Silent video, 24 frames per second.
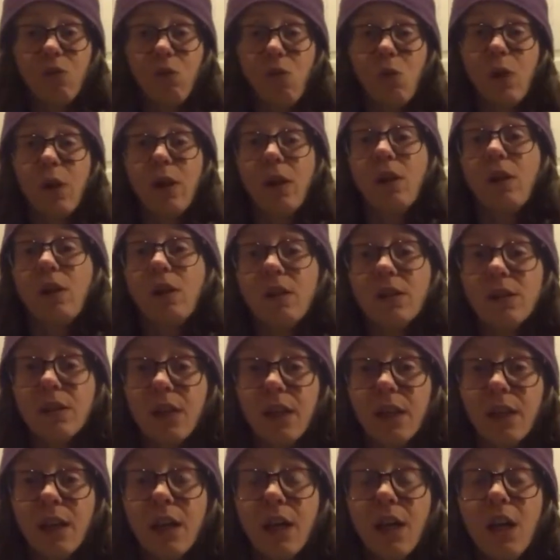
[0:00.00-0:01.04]
what it looks
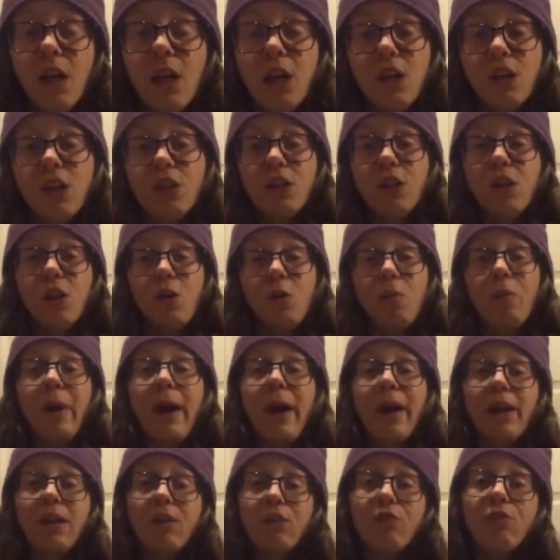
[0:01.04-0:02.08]
like to go
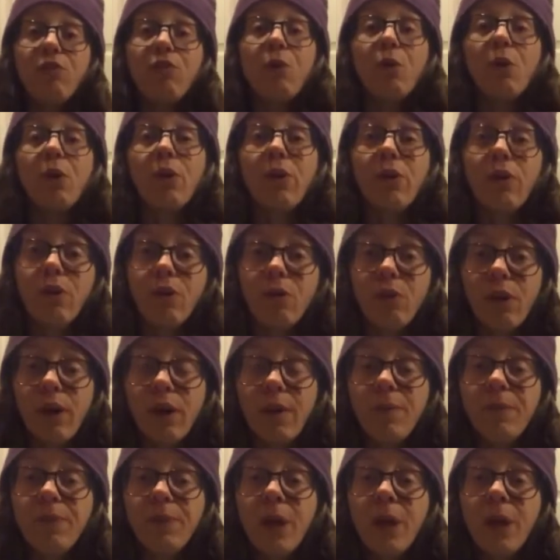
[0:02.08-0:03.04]
back and forth, right?